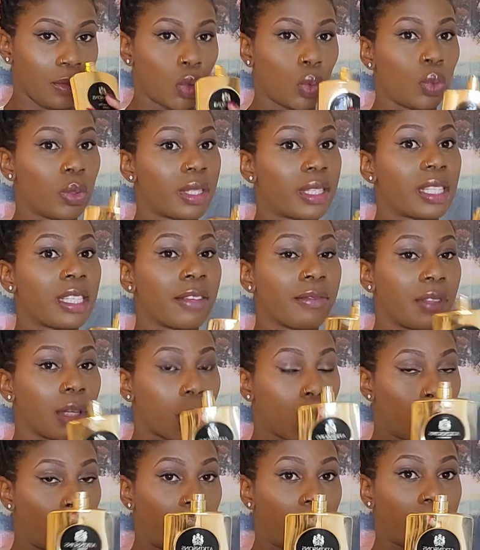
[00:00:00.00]
Oud C'est the
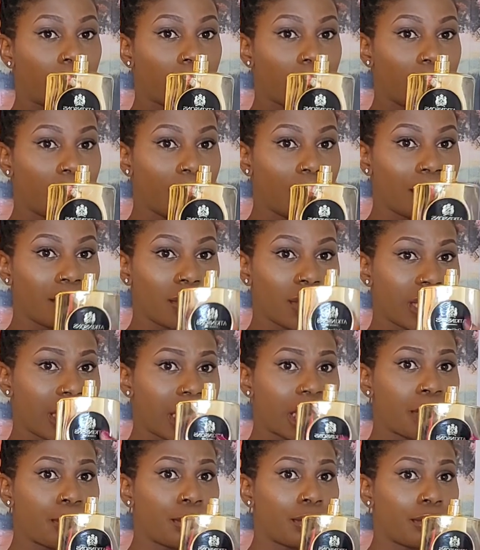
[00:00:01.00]
Queen.
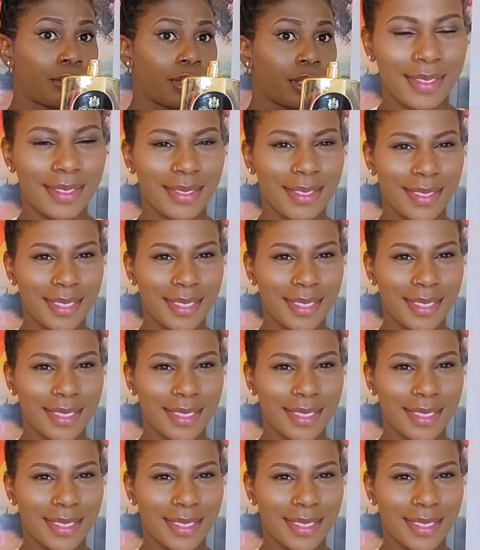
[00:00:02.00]
Nice perfume.